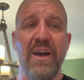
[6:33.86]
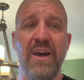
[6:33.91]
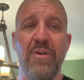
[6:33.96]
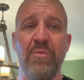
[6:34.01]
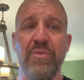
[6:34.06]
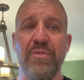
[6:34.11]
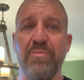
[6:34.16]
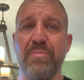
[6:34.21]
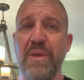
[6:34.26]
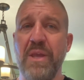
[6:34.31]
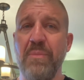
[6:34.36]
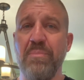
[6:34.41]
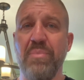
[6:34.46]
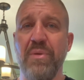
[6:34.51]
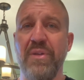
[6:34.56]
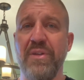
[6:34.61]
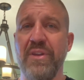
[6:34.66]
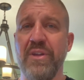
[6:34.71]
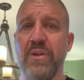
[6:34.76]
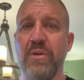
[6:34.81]
with
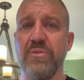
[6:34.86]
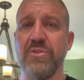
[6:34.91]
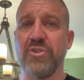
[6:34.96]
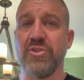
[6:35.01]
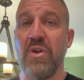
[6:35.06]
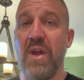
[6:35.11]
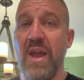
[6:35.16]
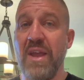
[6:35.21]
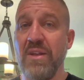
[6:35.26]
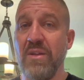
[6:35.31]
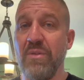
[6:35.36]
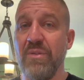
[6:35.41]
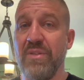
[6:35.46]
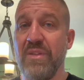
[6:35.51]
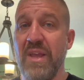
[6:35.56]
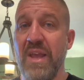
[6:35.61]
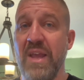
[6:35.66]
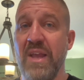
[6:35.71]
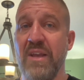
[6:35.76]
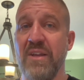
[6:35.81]
people and to go try new
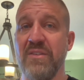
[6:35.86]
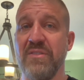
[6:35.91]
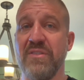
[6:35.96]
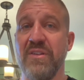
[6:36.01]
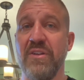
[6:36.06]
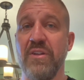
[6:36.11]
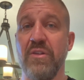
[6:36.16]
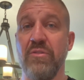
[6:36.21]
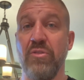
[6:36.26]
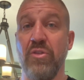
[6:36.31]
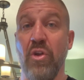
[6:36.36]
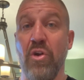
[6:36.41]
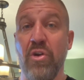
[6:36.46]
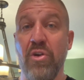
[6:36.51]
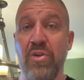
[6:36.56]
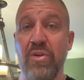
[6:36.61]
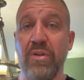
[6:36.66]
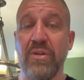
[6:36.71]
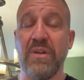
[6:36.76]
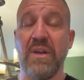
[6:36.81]
things and to
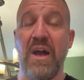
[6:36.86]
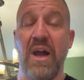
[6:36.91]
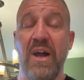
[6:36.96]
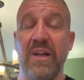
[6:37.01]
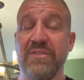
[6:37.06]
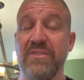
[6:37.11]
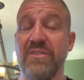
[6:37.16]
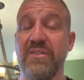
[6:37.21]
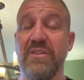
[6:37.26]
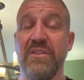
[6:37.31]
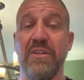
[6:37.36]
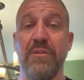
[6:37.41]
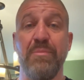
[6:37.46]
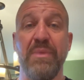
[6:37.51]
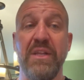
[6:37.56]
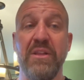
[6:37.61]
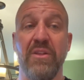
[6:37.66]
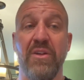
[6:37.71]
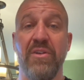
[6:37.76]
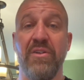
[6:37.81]
learn, constantly
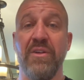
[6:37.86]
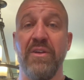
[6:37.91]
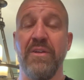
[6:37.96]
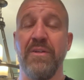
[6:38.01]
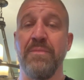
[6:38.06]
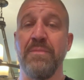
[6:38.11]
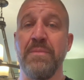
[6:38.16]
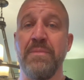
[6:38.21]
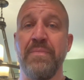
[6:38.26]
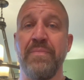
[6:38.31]
be learning.